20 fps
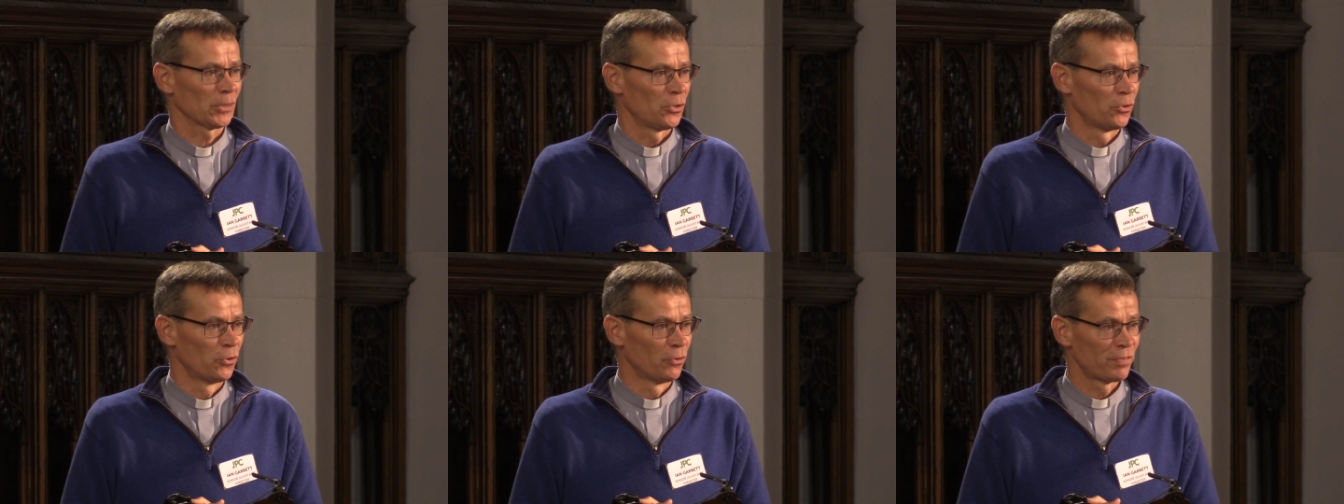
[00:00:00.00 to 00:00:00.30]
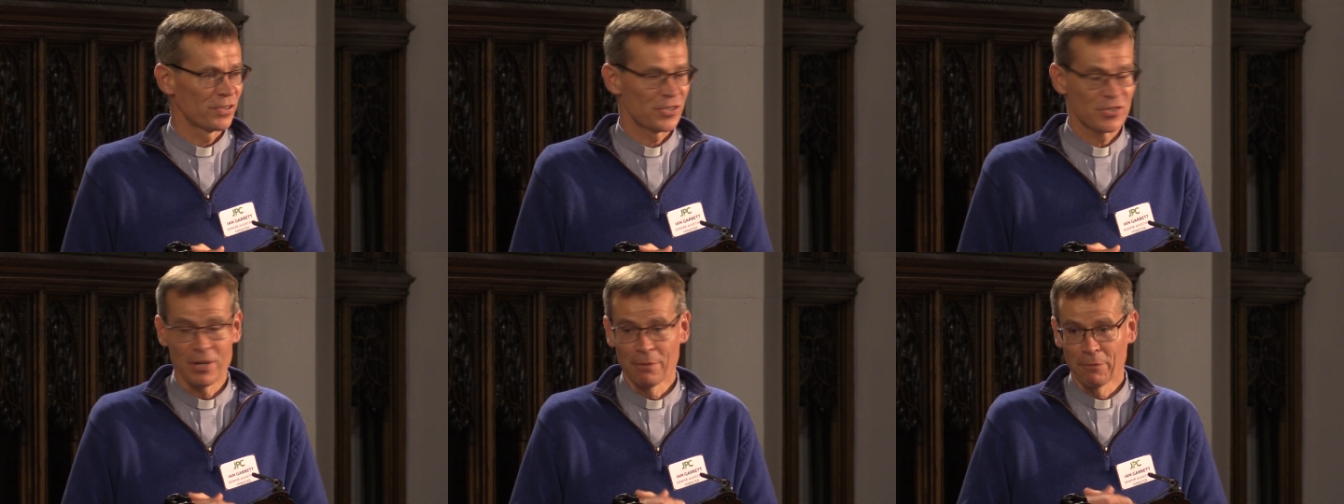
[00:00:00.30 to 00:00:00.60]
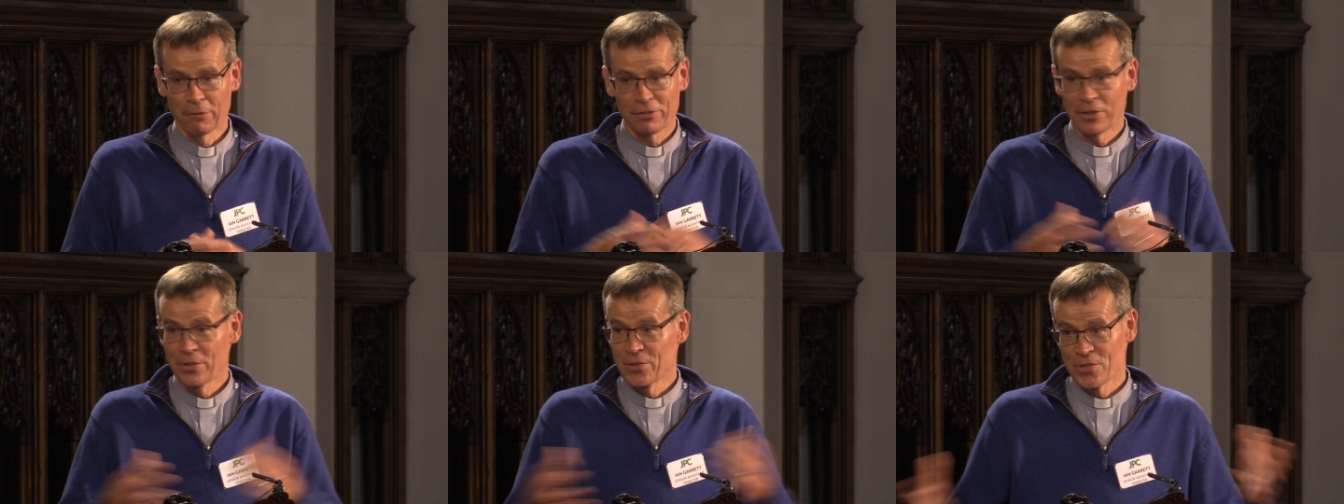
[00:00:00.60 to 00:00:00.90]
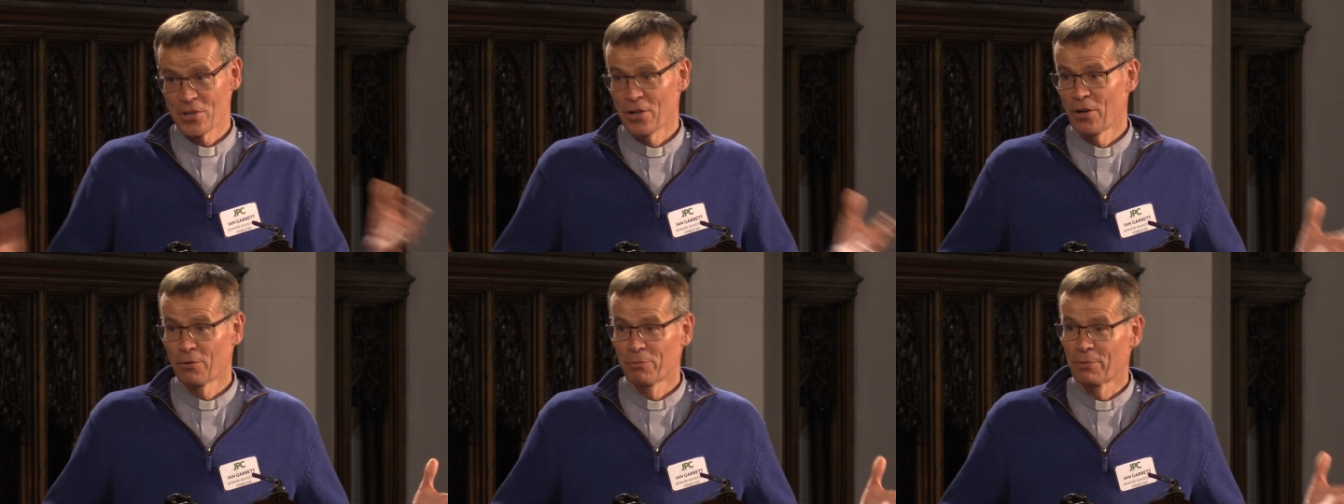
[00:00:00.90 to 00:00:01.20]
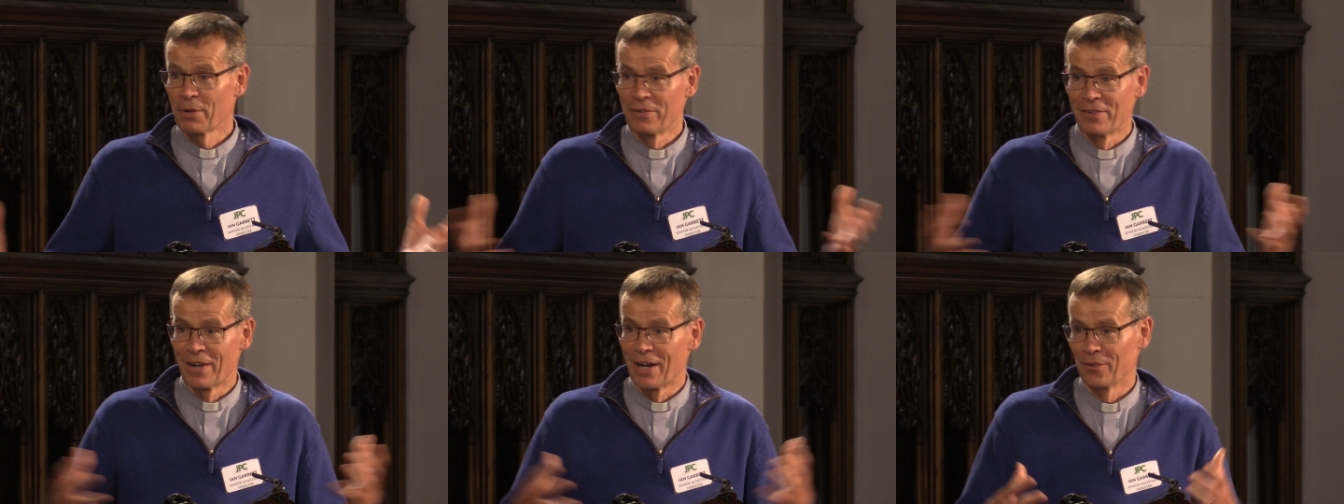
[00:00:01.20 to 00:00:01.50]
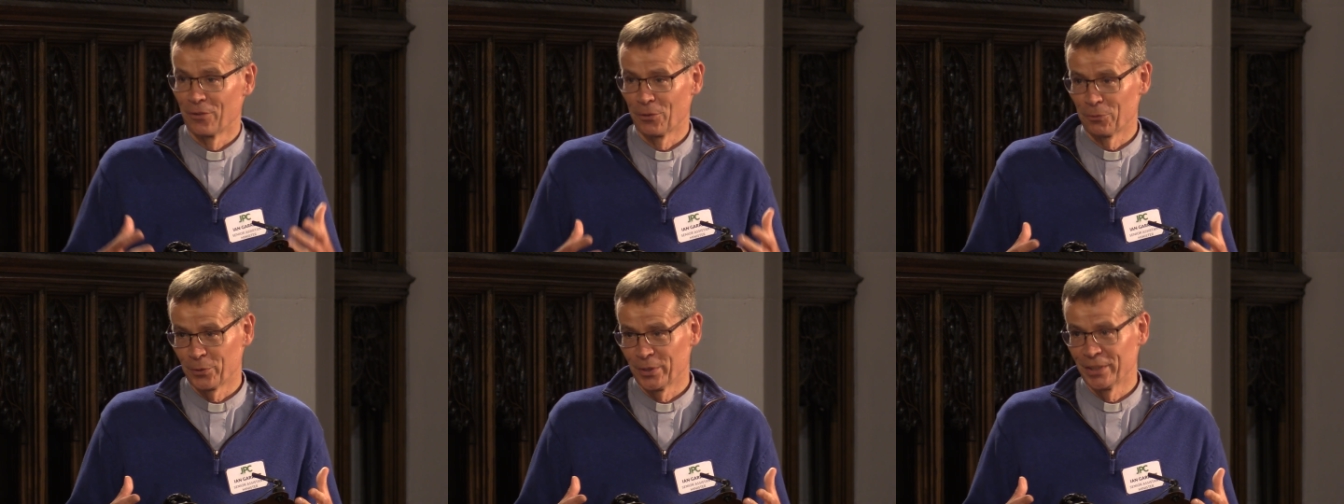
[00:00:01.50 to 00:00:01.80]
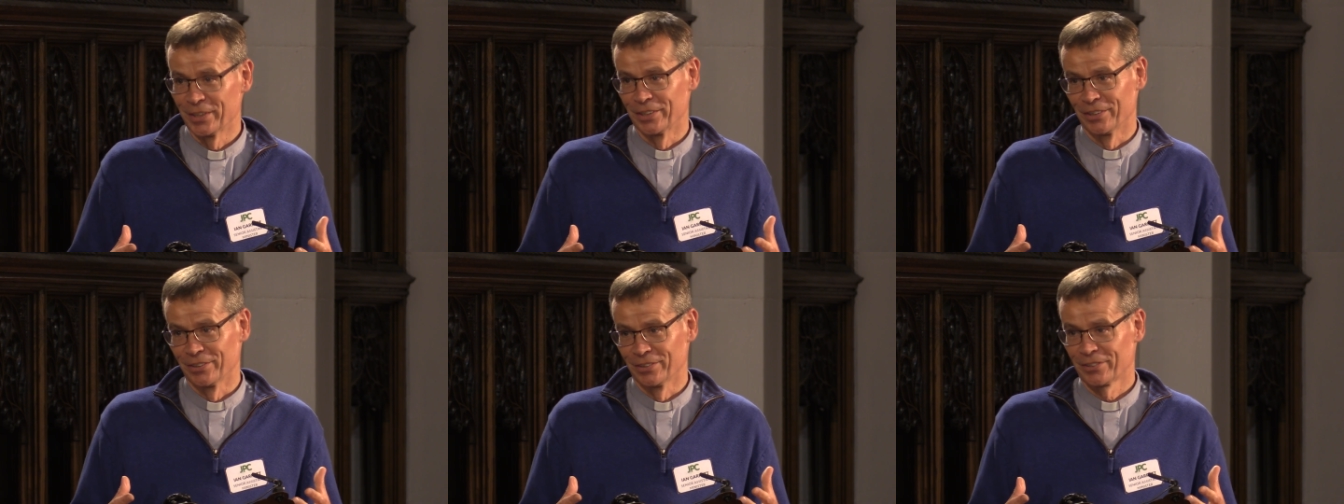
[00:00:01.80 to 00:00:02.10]
or for some of you, it's halfway around the
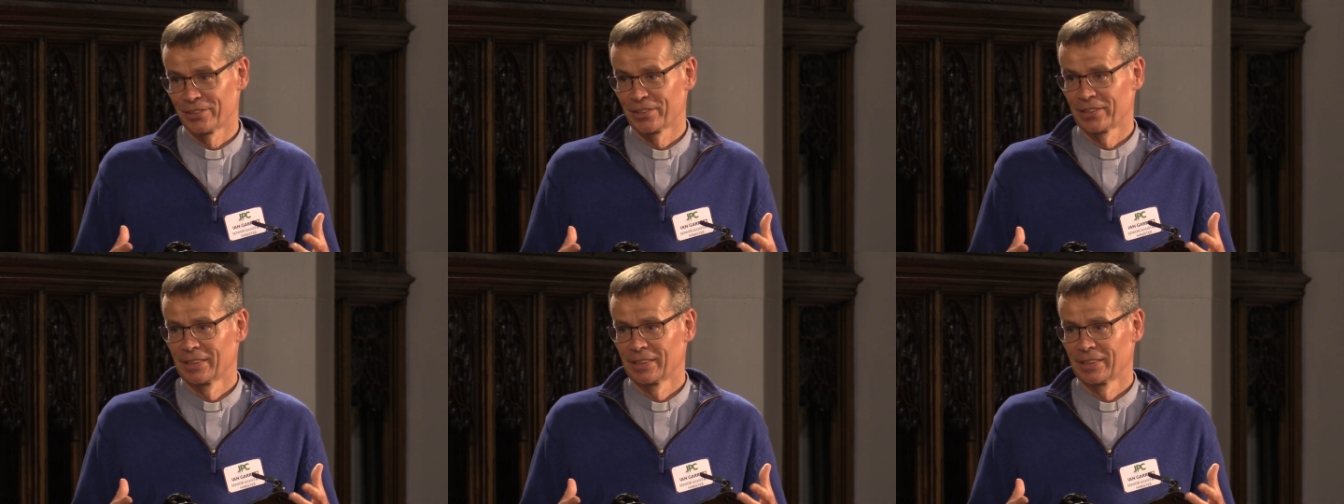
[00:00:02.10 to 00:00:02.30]
world,